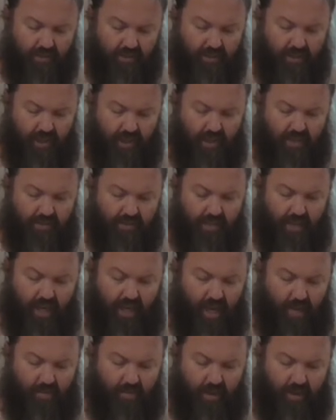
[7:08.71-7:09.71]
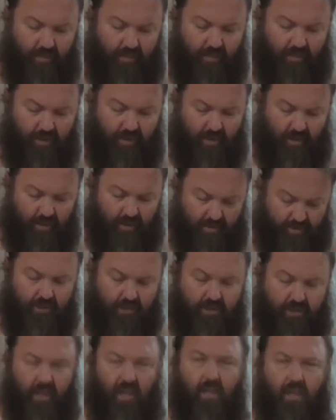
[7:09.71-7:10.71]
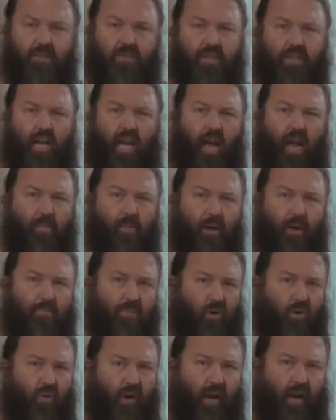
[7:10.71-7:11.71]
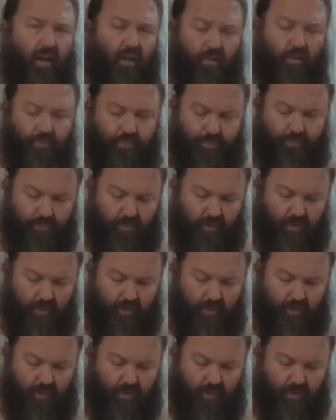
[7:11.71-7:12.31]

Charles the Hammer Martel